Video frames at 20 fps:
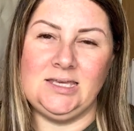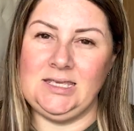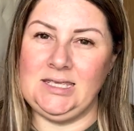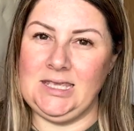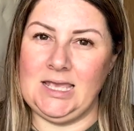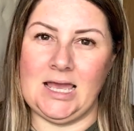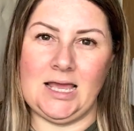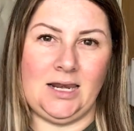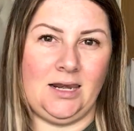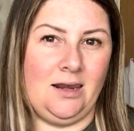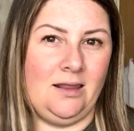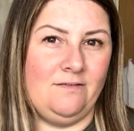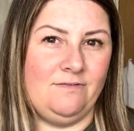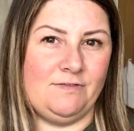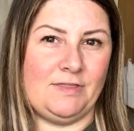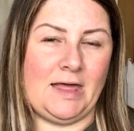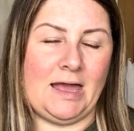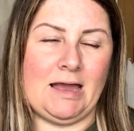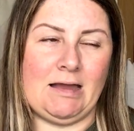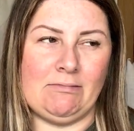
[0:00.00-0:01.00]
yeah,
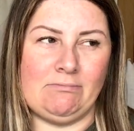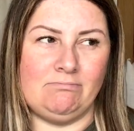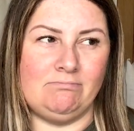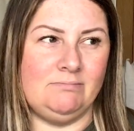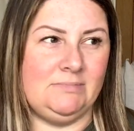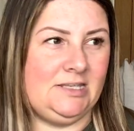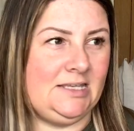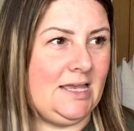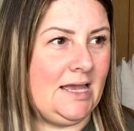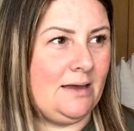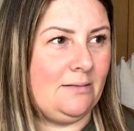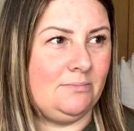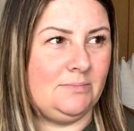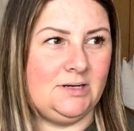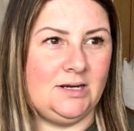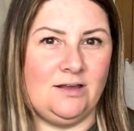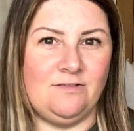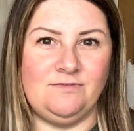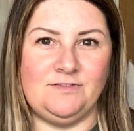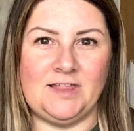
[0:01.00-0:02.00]
love that, yeah,
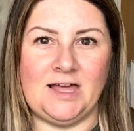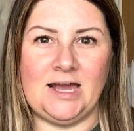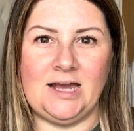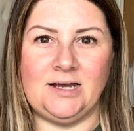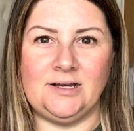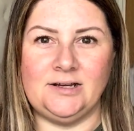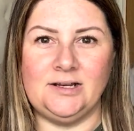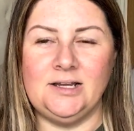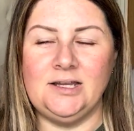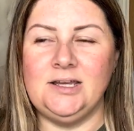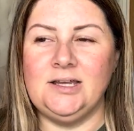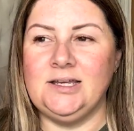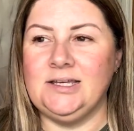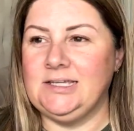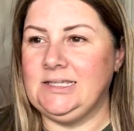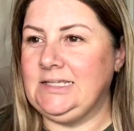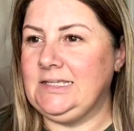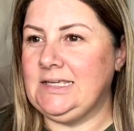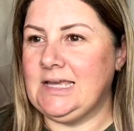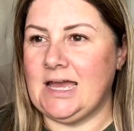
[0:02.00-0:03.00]
love that,
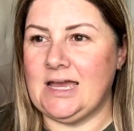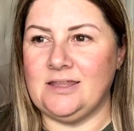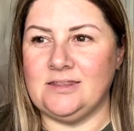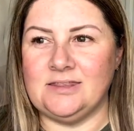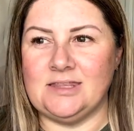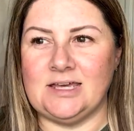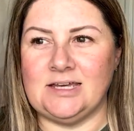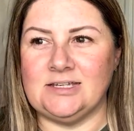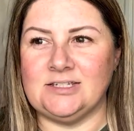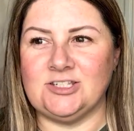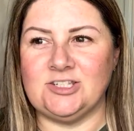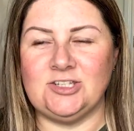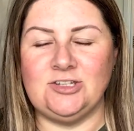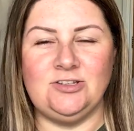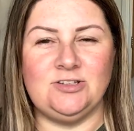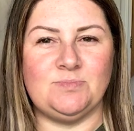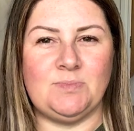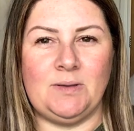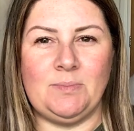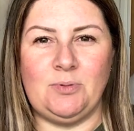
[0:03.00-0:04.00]
yeah, that
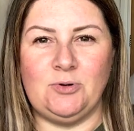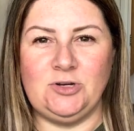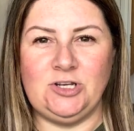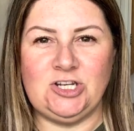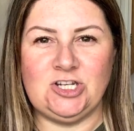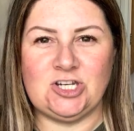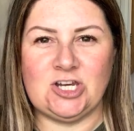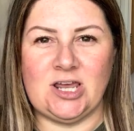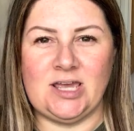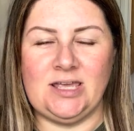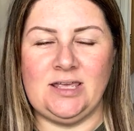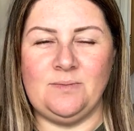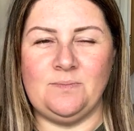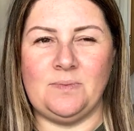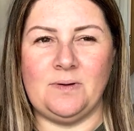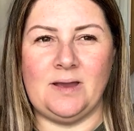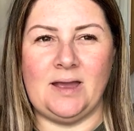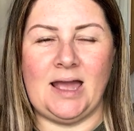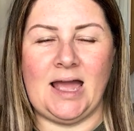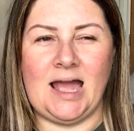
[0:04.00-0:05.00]
suits my body
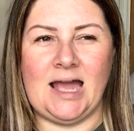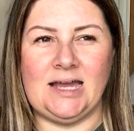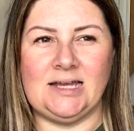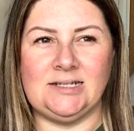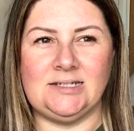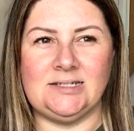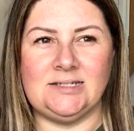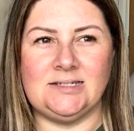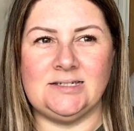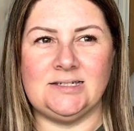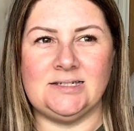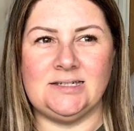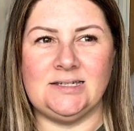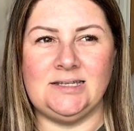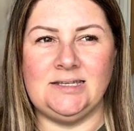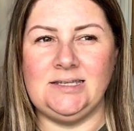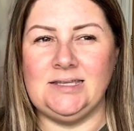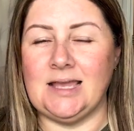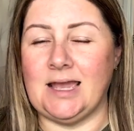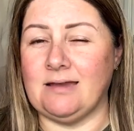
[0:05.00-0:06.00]
shape, and
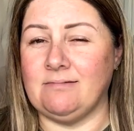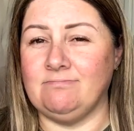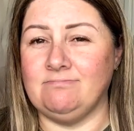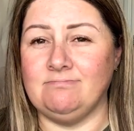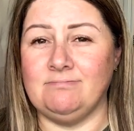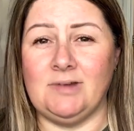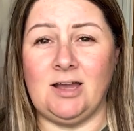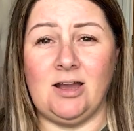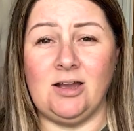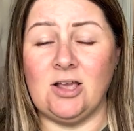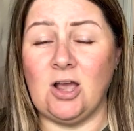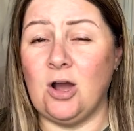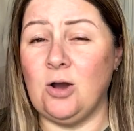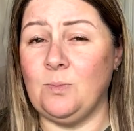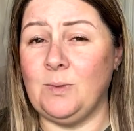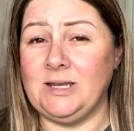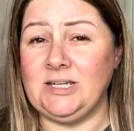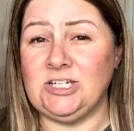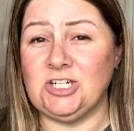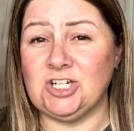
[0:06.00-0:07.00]
yeah, I
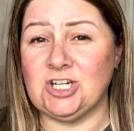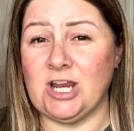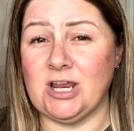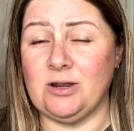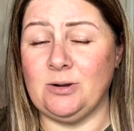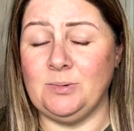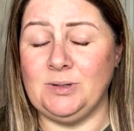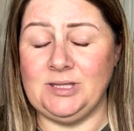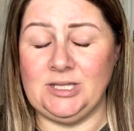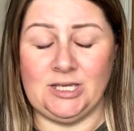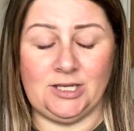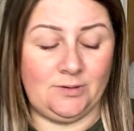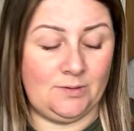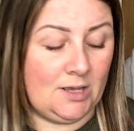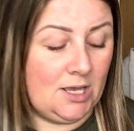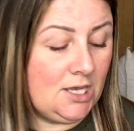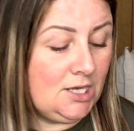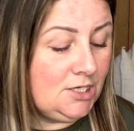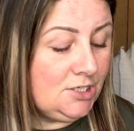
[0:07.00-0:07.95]
can't wait to share it with you.